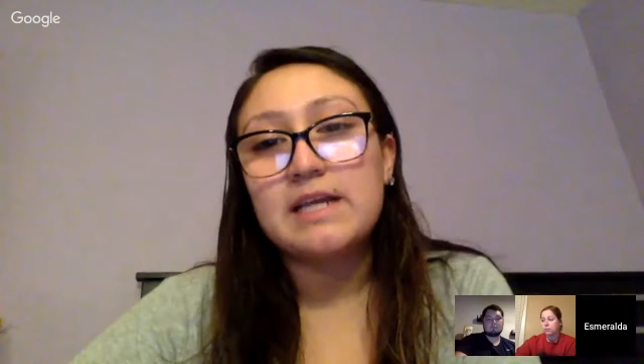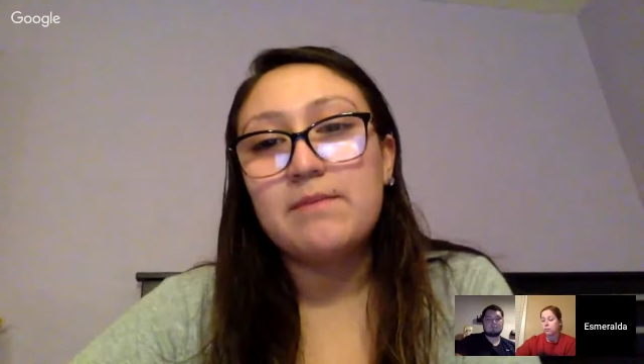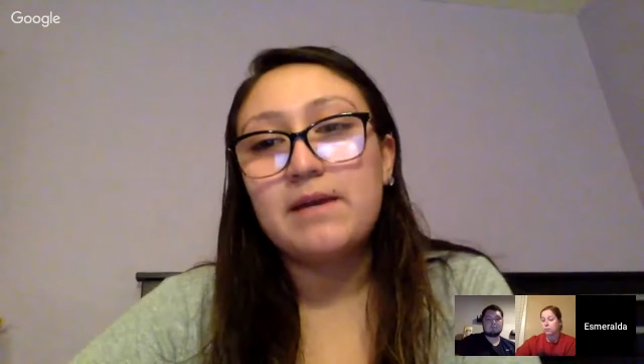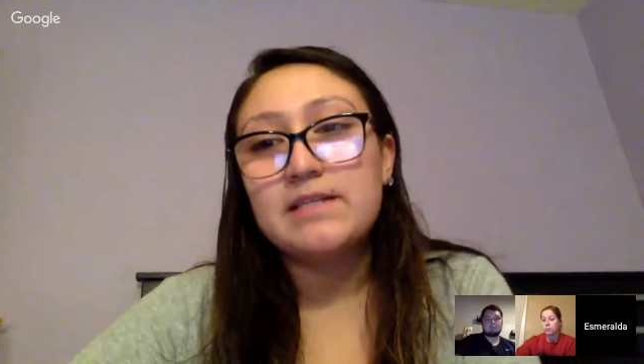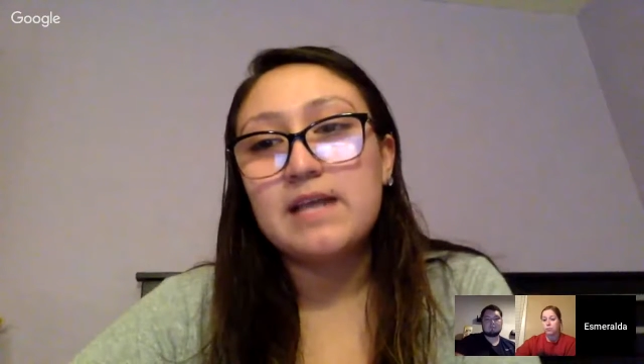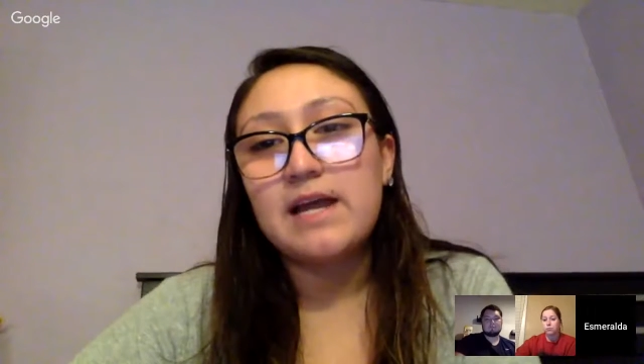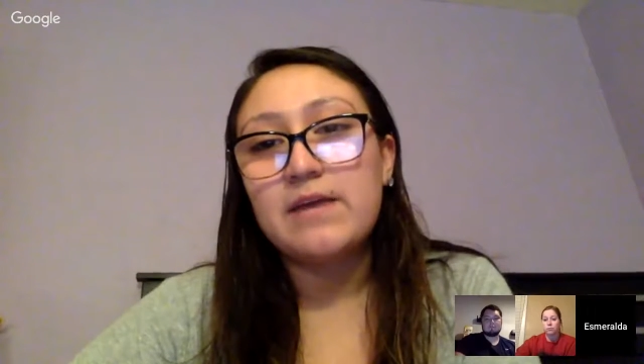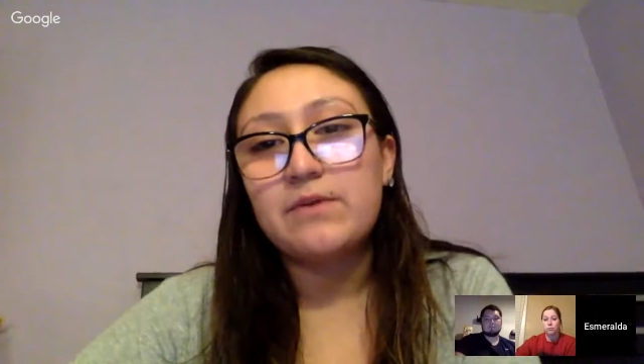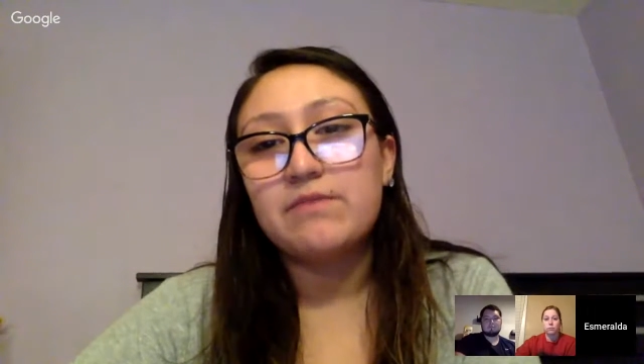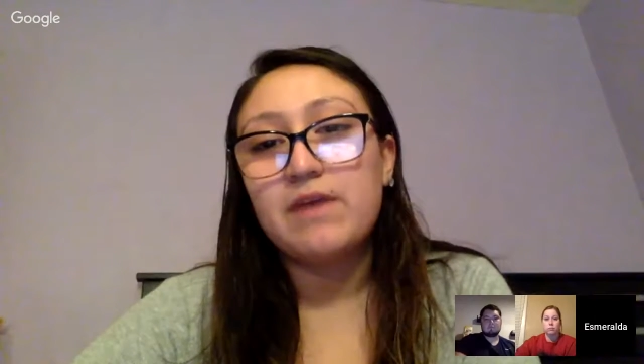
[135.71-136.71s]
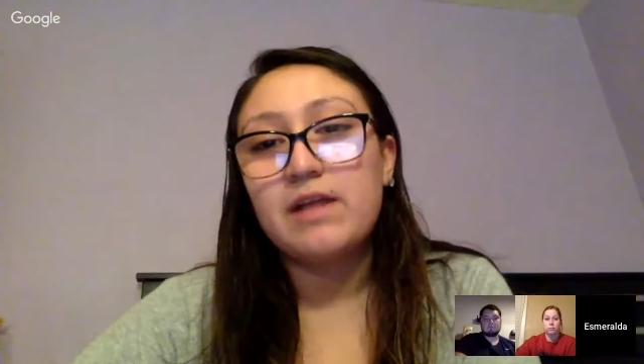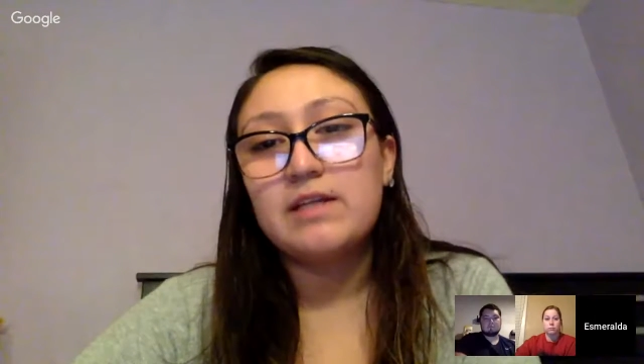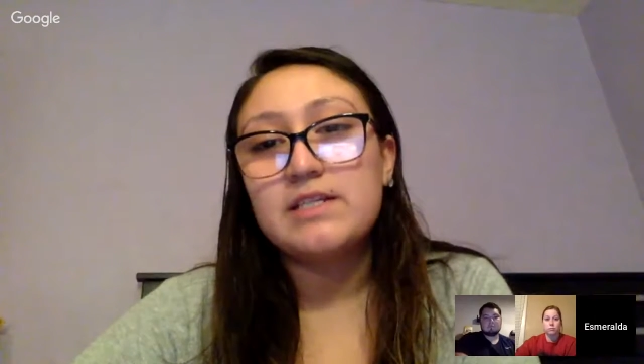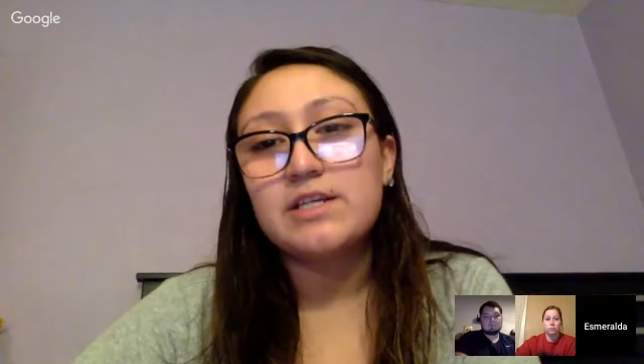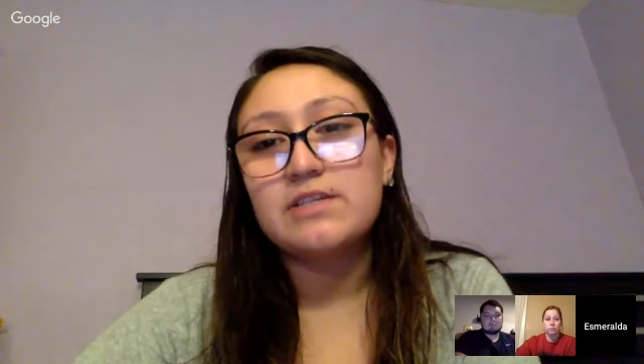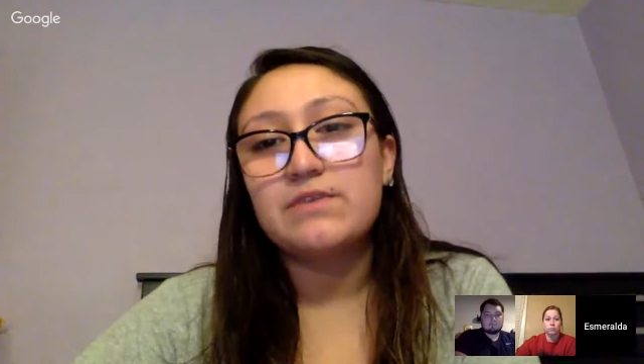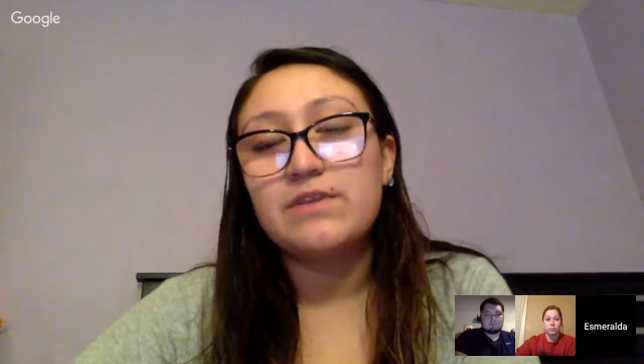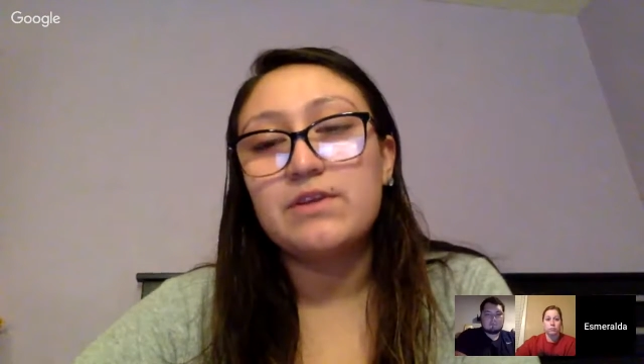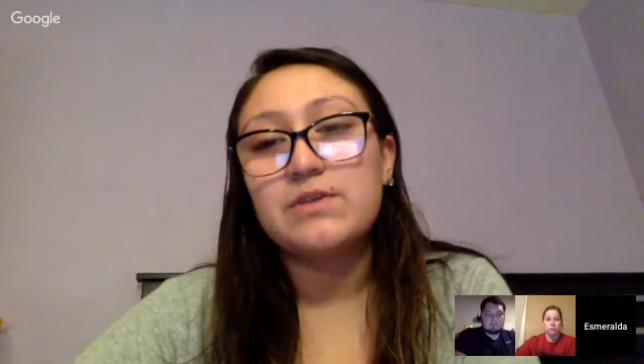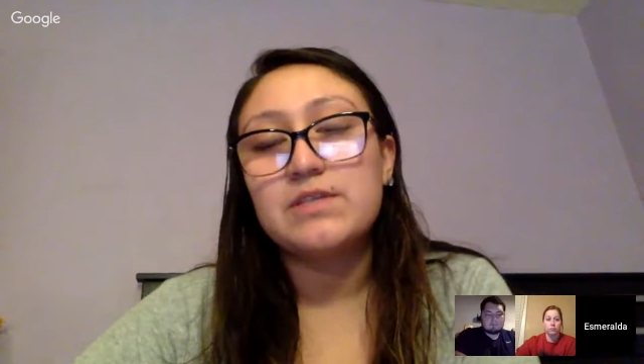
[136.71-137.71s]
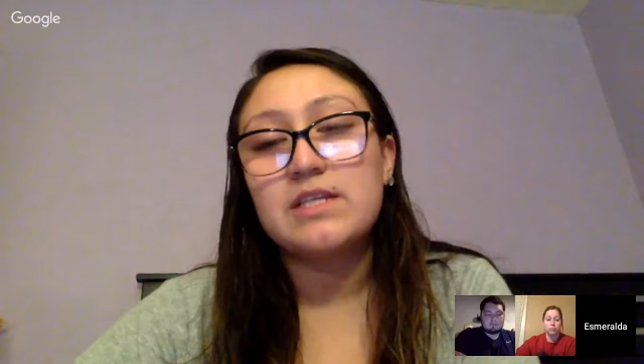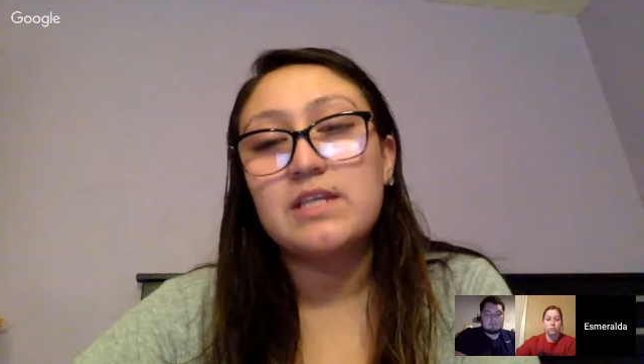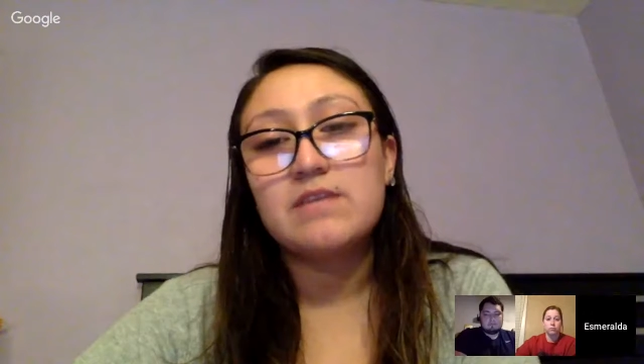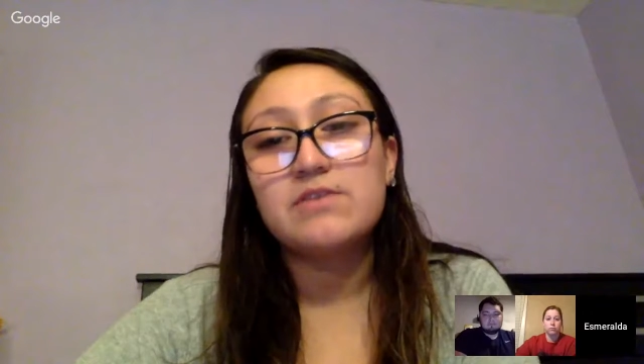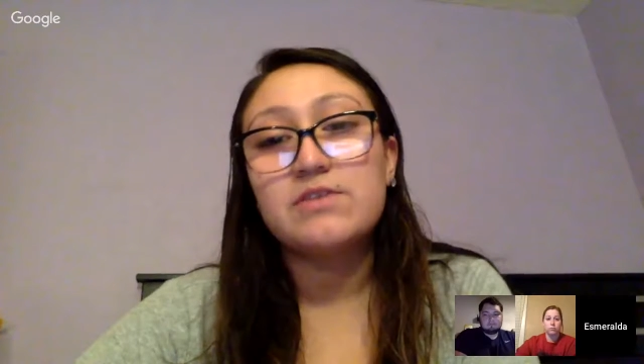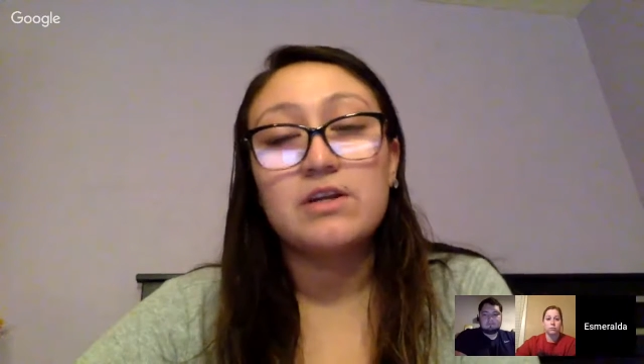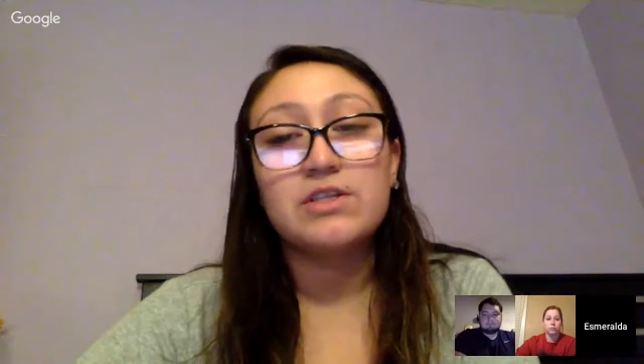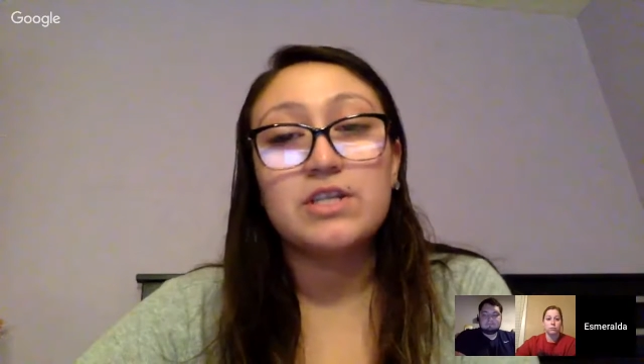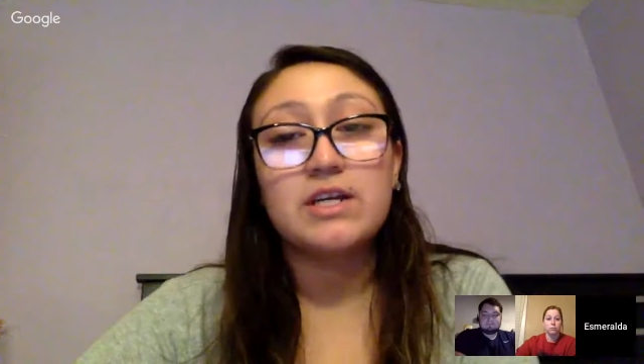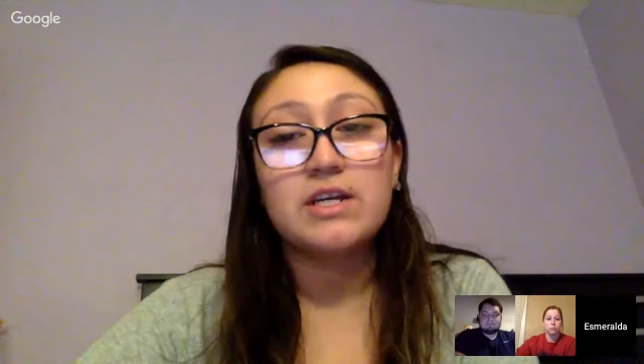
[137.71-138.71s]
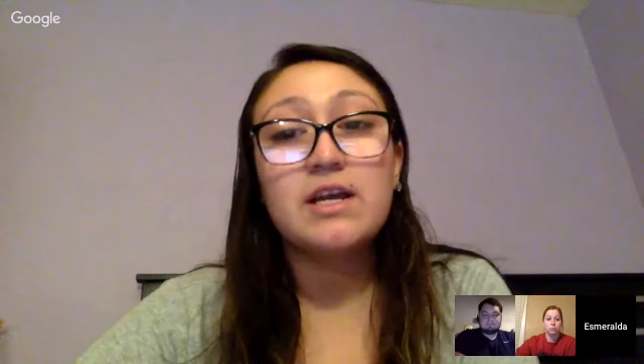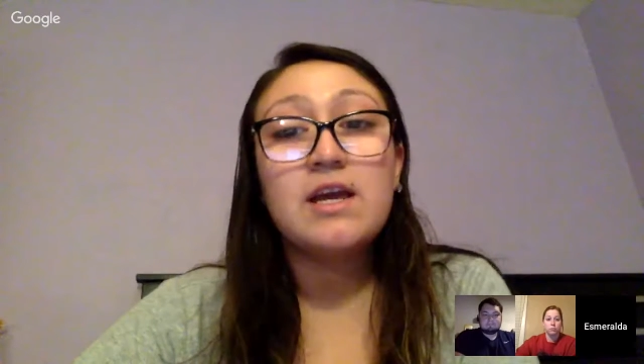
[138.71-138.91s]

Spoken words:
side by side with volunteers for those in need of shelter.